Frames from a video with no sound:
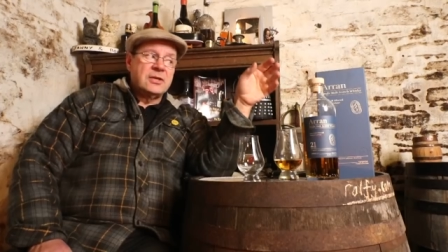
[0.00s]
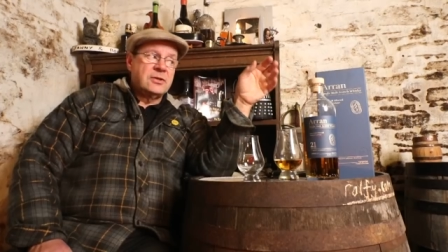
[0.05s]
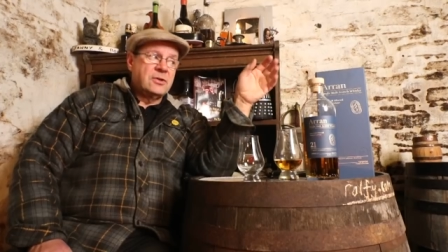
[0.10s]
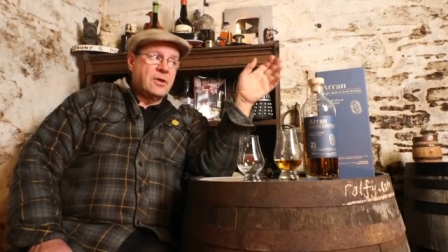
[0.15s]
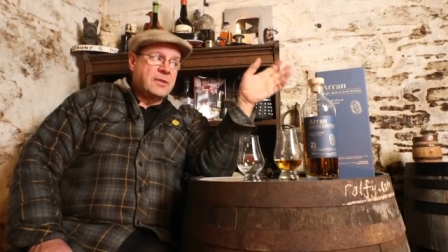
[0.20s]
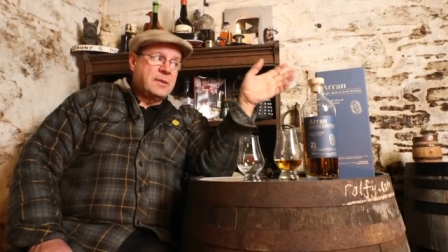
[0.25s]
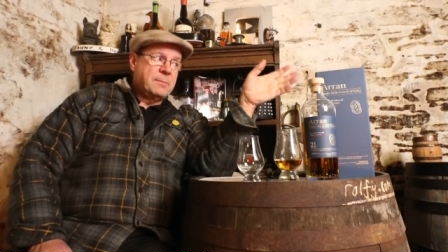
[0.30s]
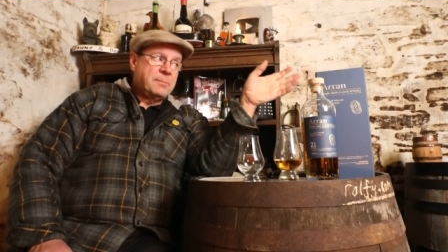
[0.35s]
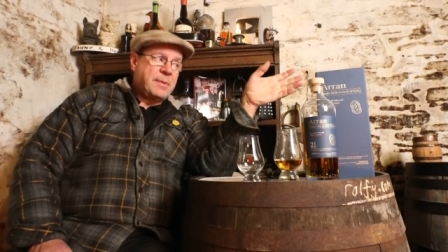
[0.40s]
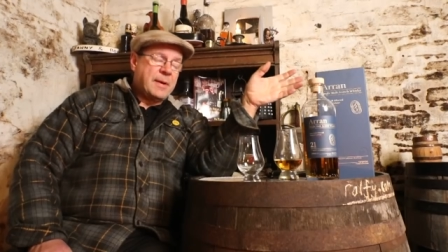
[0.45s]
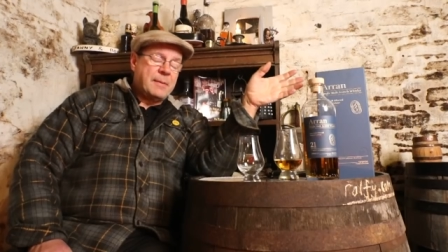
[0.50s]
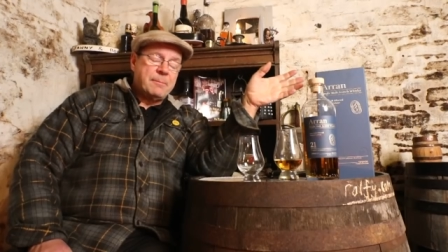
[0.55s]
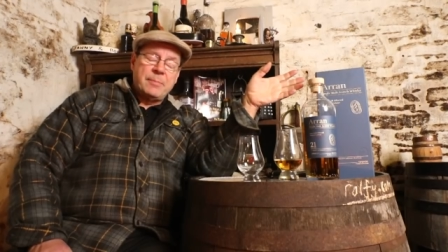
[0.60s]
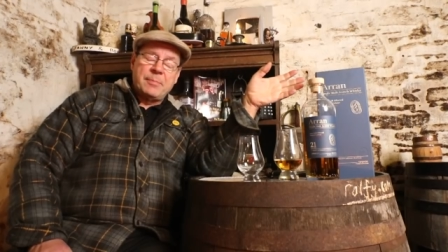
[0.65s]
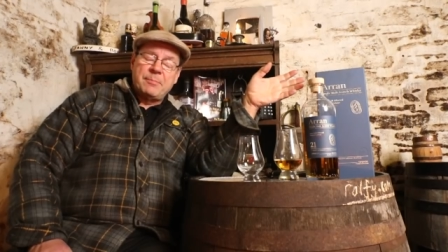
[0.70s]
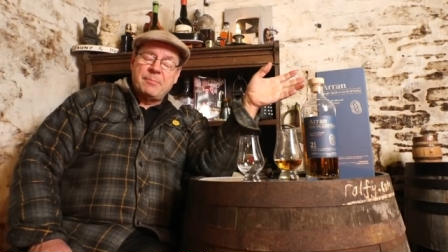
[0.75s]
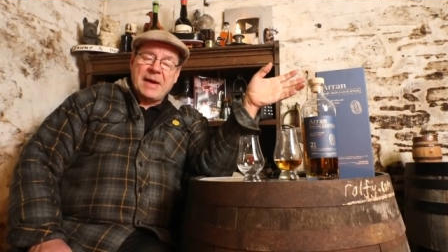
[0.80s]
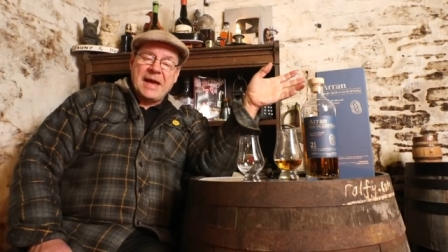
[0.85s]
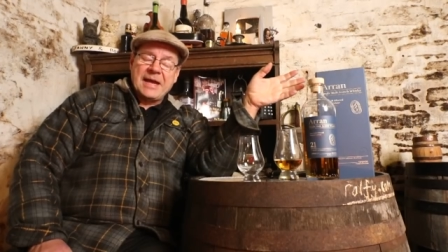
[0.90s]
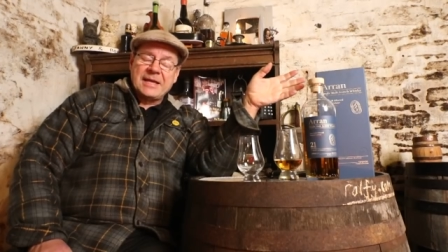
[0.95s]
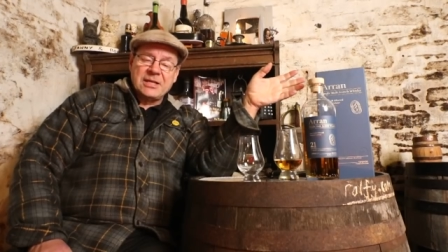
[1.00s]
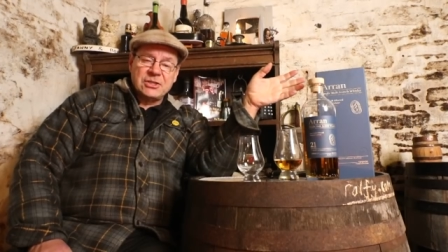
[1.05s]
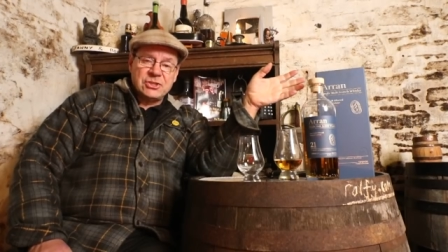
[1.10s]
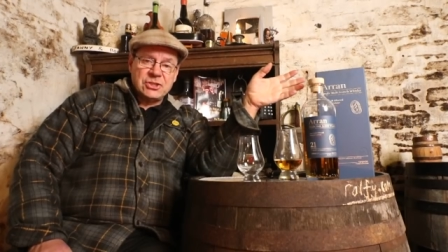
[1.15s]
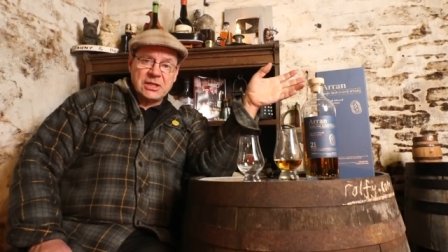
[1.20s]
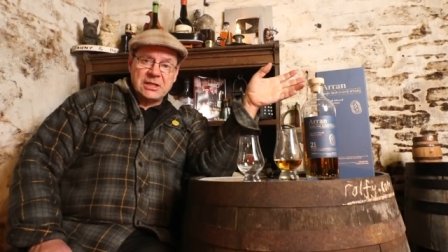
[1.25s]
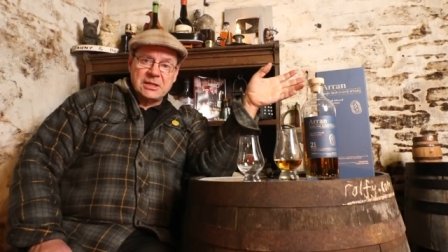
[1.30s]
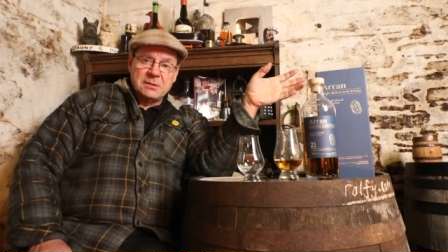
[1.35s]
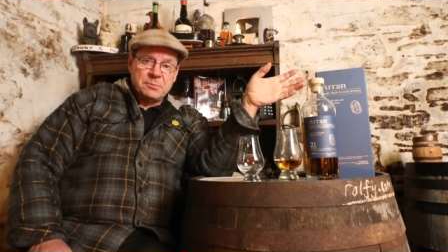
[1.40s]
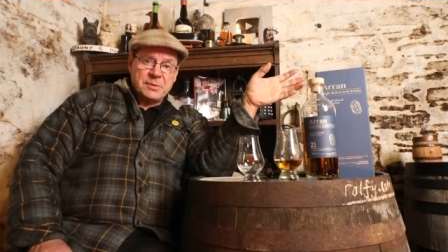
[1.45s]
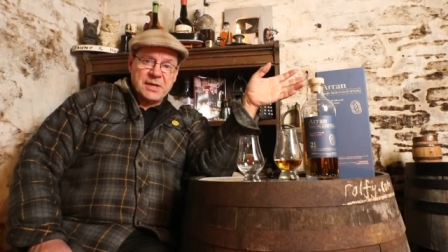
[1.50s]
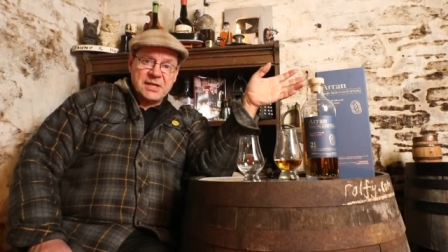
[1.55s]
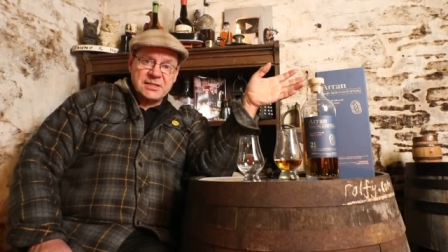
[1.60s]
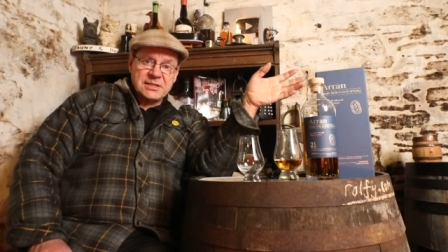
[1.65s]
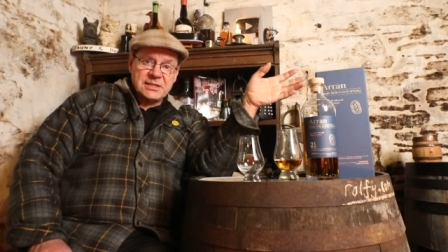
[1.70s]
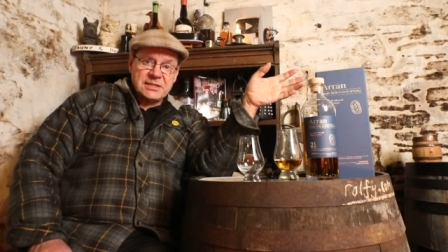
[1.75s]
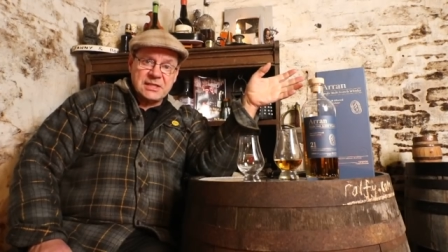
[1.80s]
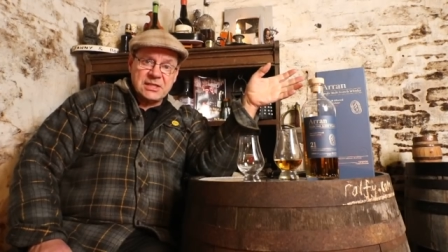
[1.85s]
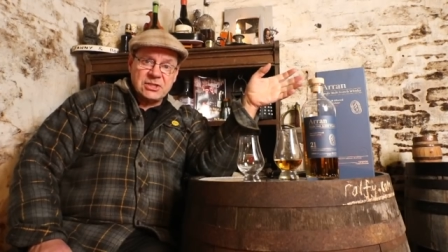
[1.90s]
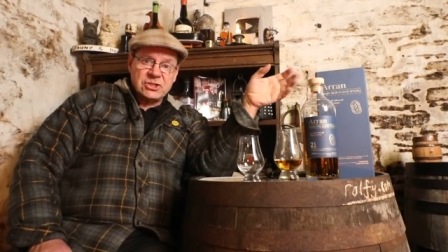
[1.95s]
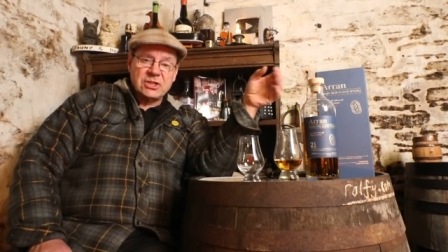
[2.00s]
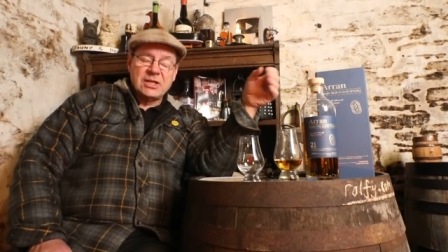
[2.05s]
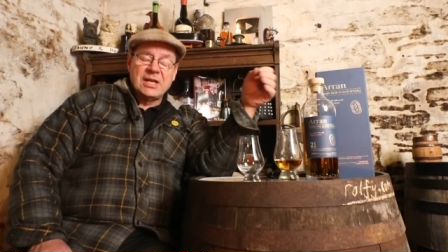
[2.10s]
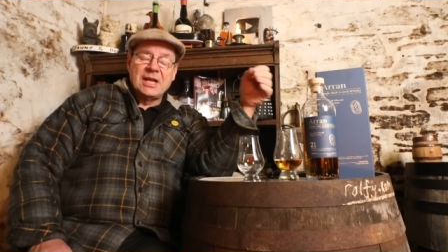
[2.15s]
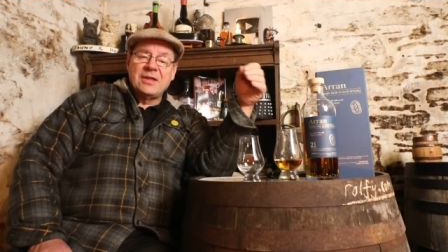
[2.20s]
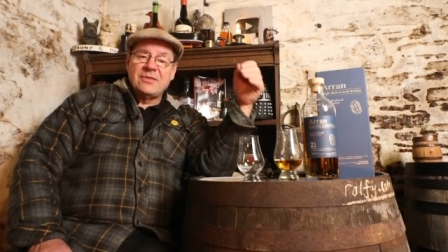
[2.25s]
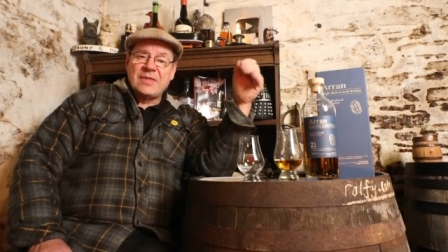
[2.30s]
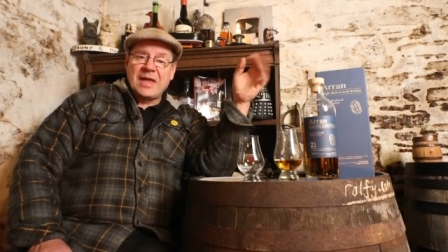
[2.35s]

not the pub packaging and presentation